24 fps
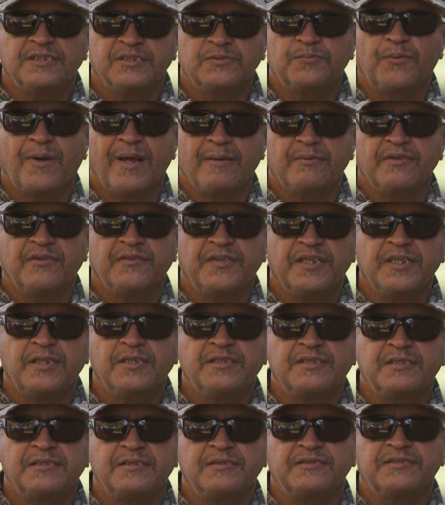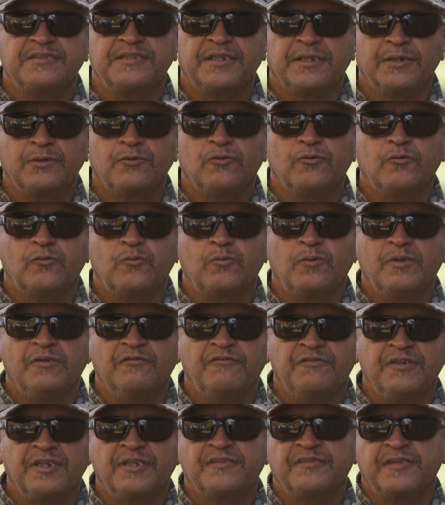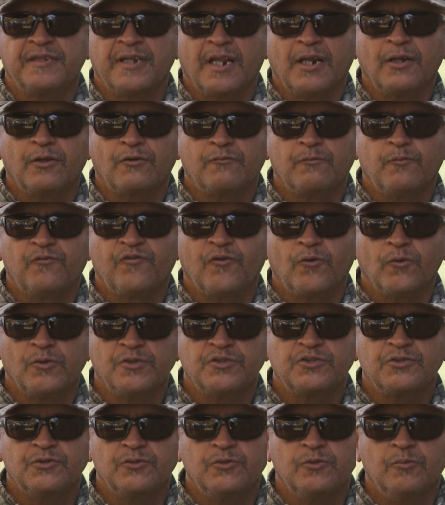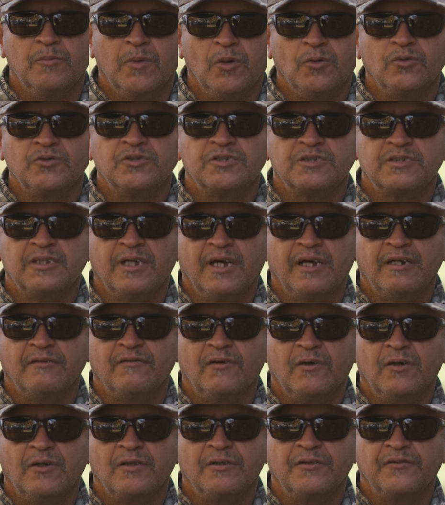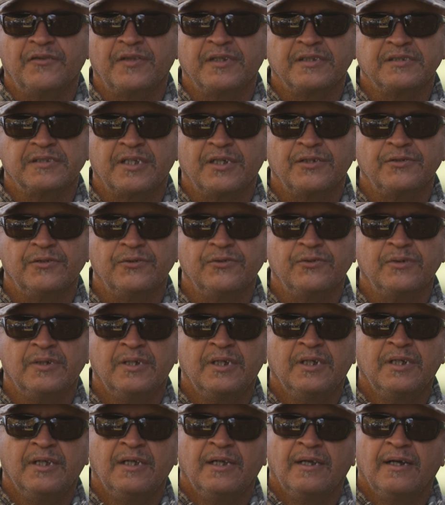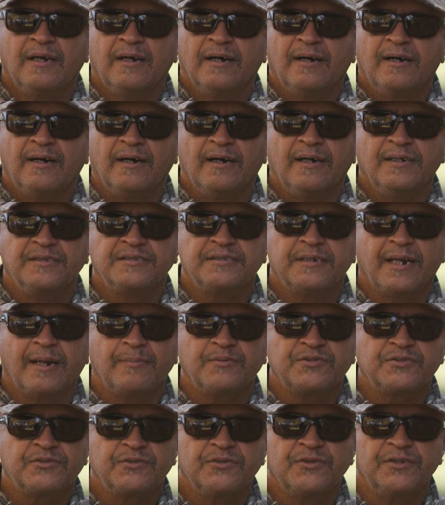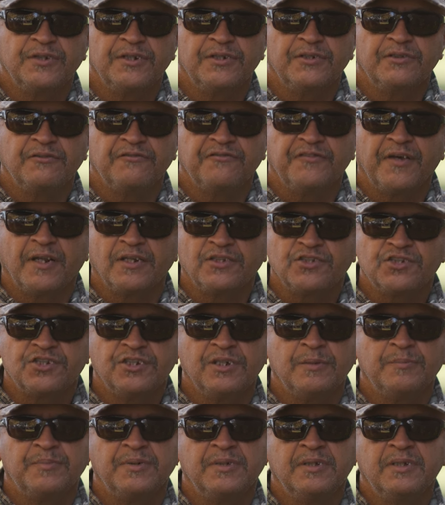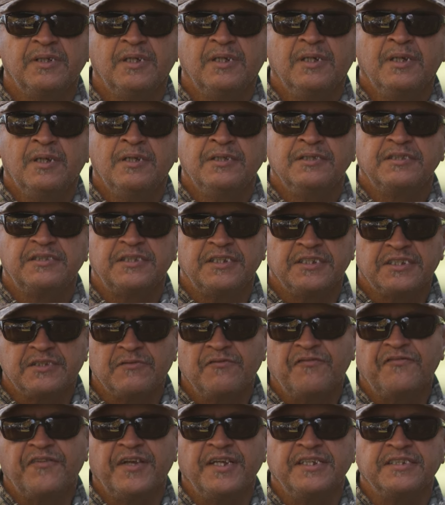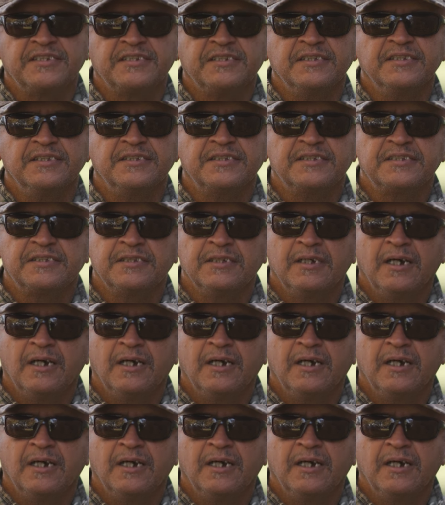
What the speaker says: This is probably the single event that I look forward to most out of all the things I do. It's an opportunity to fellowship, see some faces,